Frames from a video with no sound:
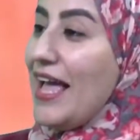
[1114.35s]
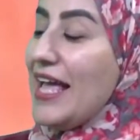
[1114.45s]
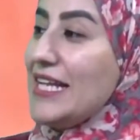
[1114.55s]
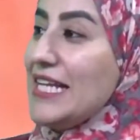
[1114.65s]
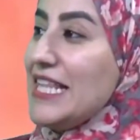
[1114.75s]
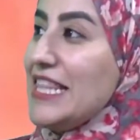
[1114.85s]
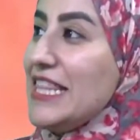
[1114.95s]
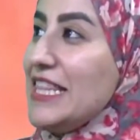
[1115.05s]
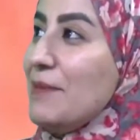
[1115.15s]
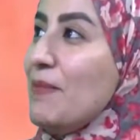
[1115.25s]
And
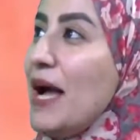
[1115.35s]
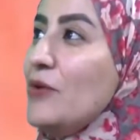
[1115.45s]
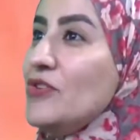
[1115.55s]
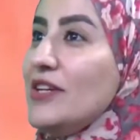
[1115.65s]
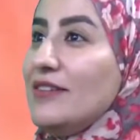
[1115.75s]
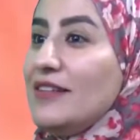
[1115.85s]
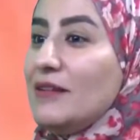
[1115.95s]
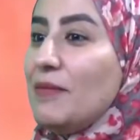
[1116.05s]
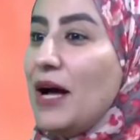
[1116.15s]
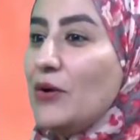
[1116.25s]
the boundaries
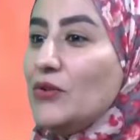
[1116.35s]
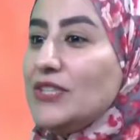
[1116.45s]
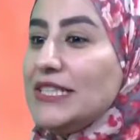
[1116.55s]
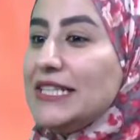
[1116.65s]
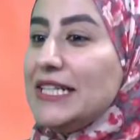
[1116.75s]
is about